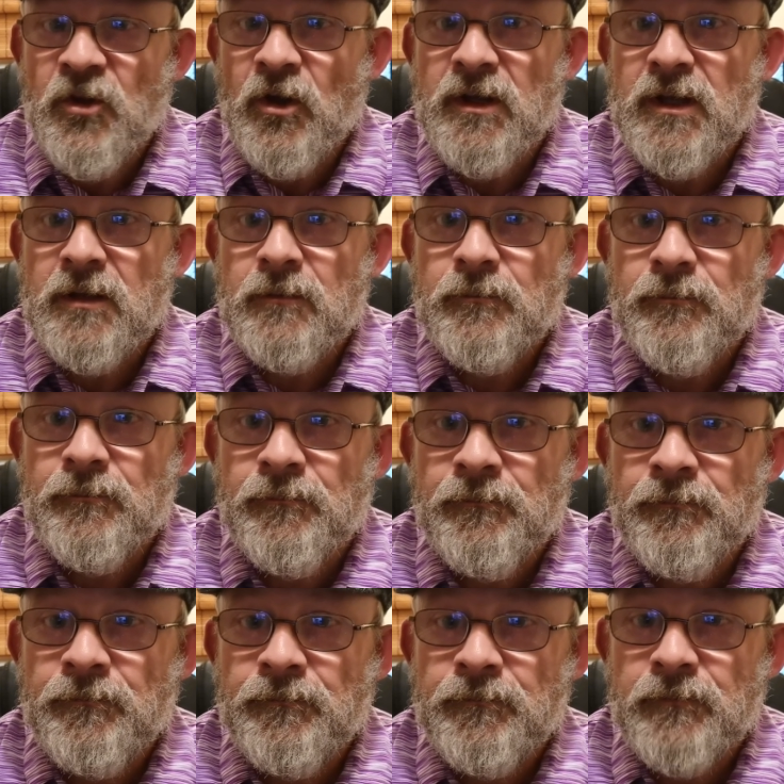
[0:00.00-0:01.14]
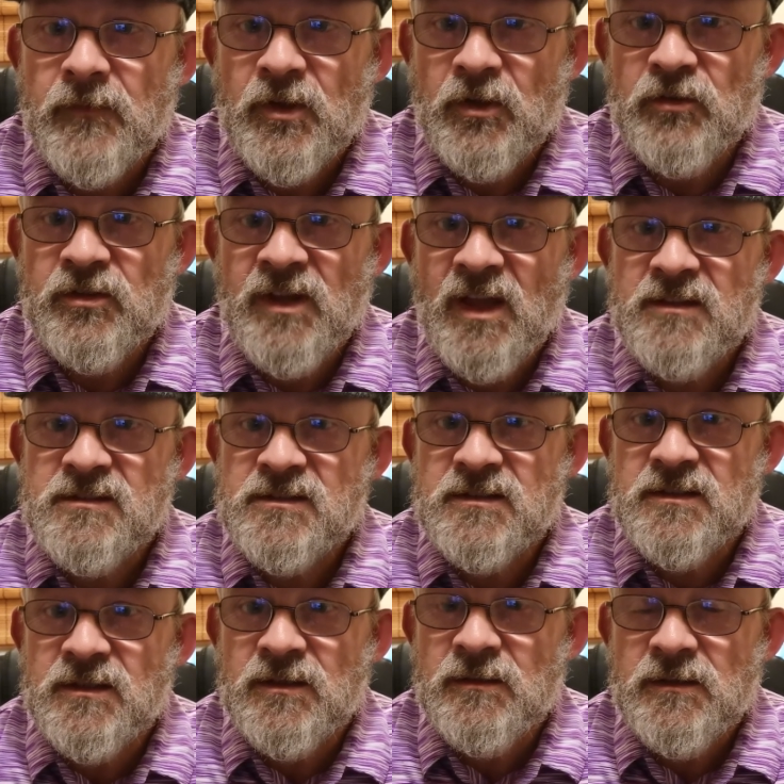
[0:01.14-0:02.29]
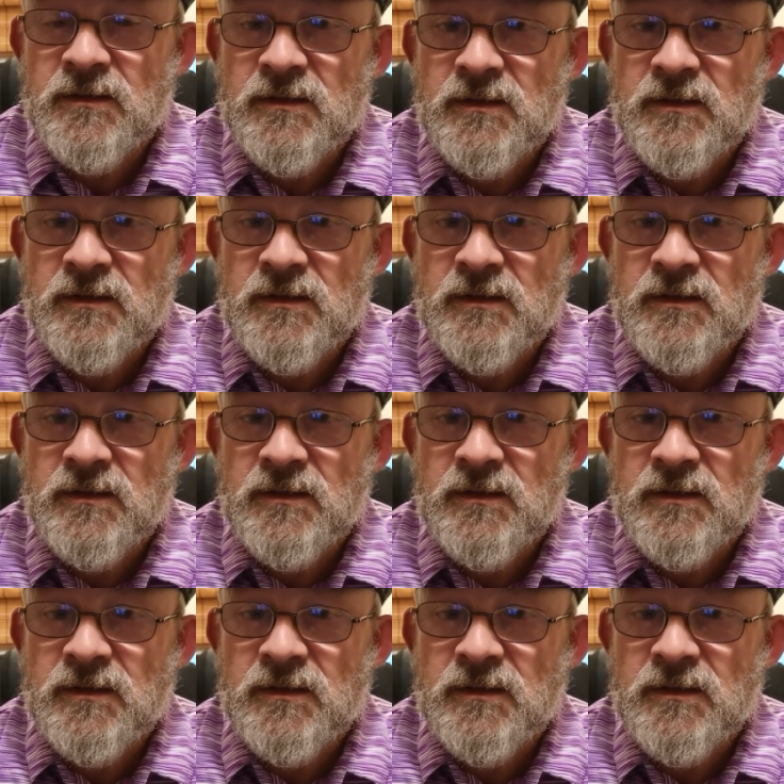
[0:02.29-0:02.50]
tiny, because cancer